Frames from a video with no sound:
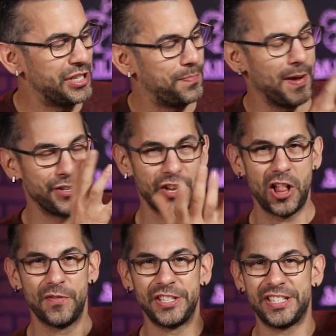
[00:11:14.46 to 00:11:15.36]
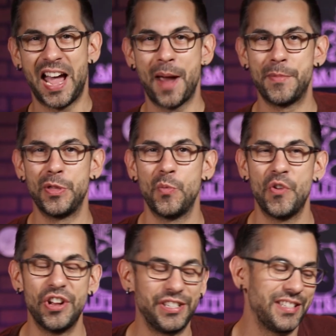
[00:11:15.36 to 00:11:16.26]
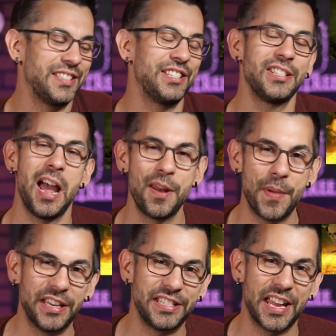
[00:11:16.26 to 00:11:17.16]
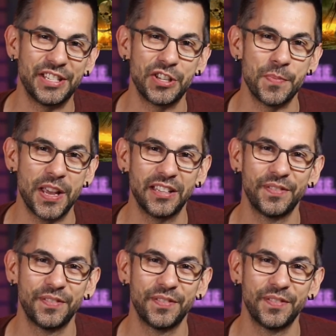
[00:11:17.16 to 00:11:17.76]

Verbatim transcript: spends all of his time in the woods. Just kind of made sense to me.